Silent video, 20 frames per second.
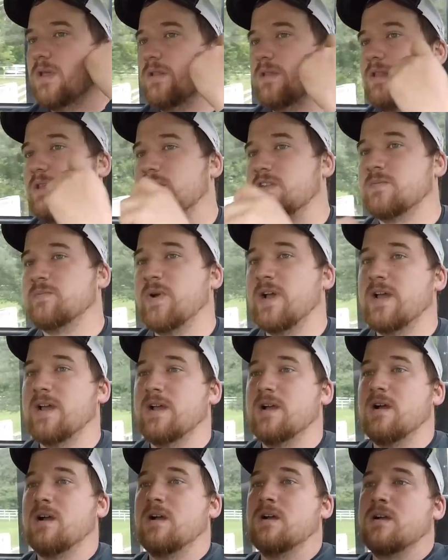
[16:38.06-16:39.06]
this
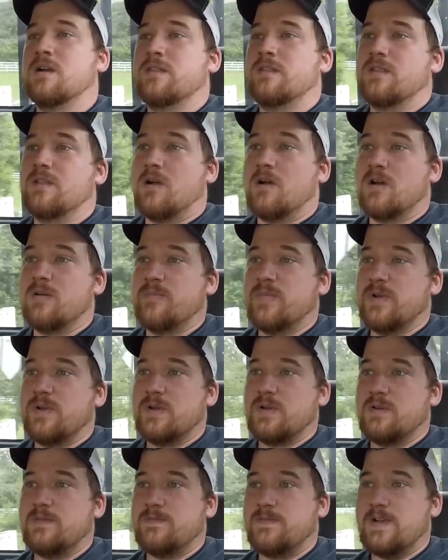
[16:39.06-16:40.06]
our
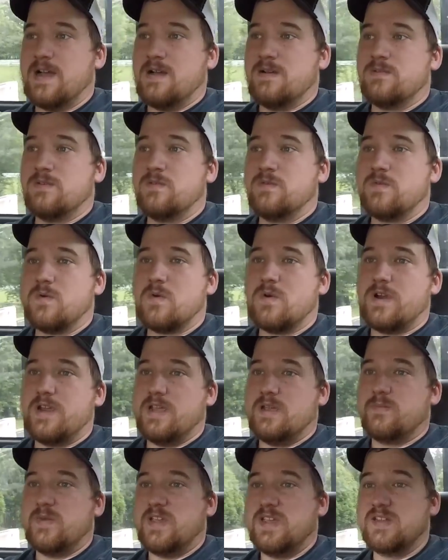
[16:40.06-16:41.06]

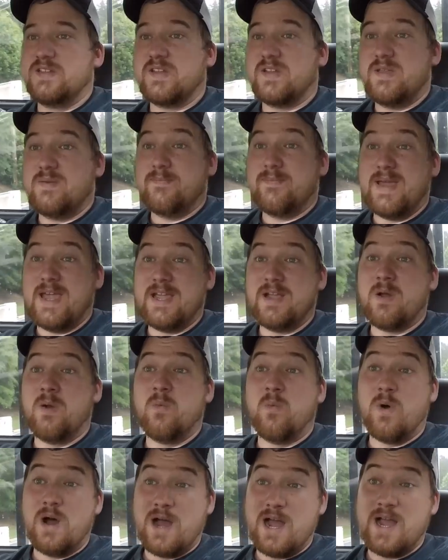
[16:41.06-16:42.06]
504M is a mega
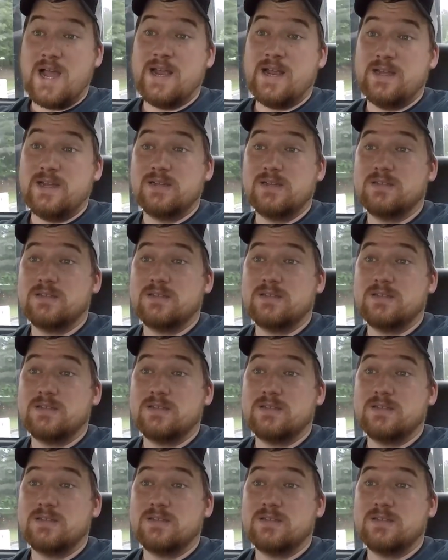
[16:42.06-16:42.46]
wide